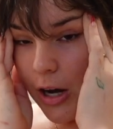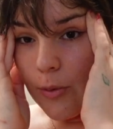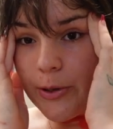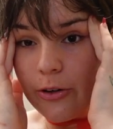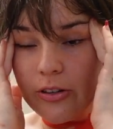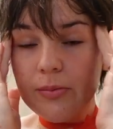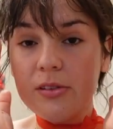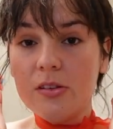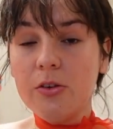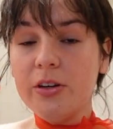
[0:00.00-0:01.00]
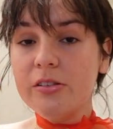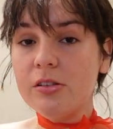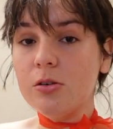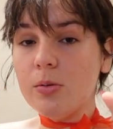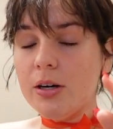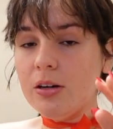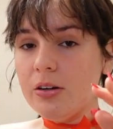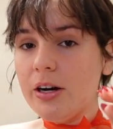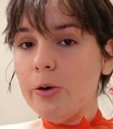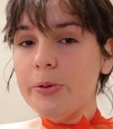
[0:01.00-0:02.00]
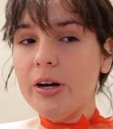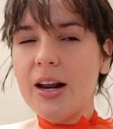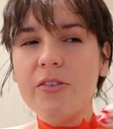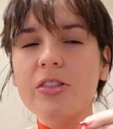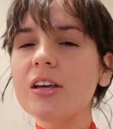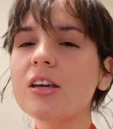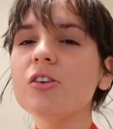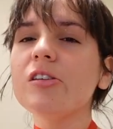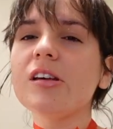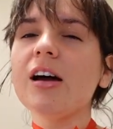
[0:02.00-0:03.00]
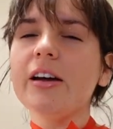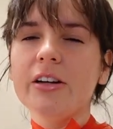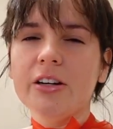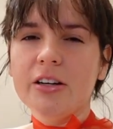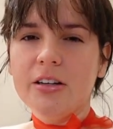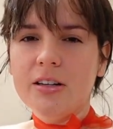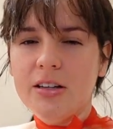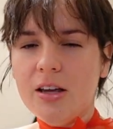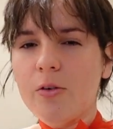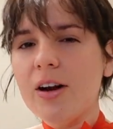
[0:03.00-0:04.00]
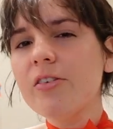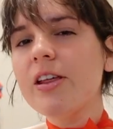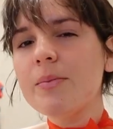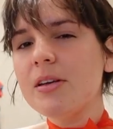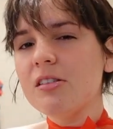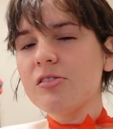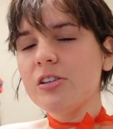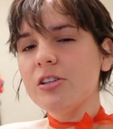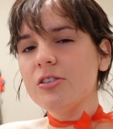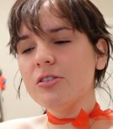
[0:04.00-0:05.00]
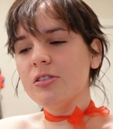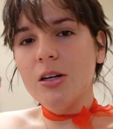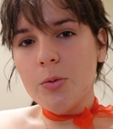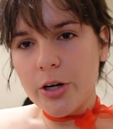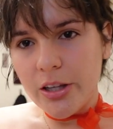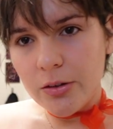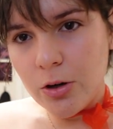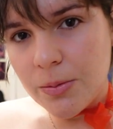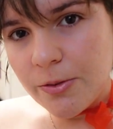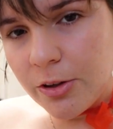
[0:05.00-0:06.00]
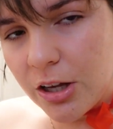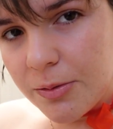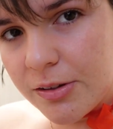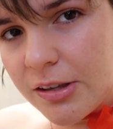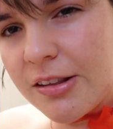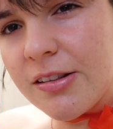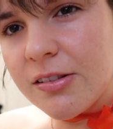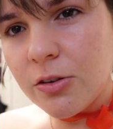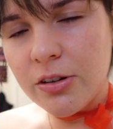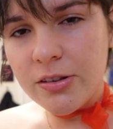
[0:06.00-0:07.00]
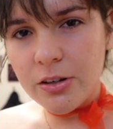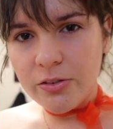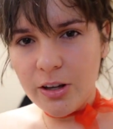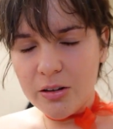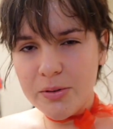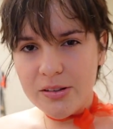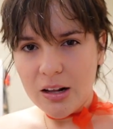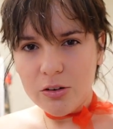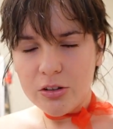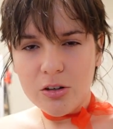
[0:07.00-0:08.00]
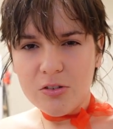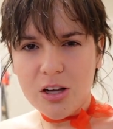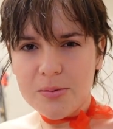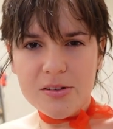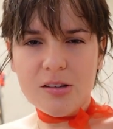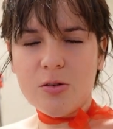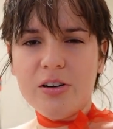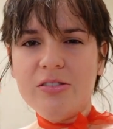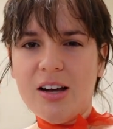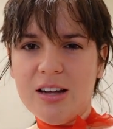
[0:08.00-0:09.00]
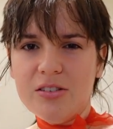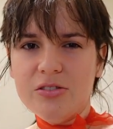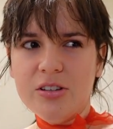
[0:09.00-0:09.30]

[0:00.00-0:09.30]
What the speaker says: I hope your Christmas is going so well, and I hope you got everything you desired, and whatever that means for you. Good morning. Welcome to Vlogmas. Is this still considered Vlogmas? I don't know. Vlogmas Day 25.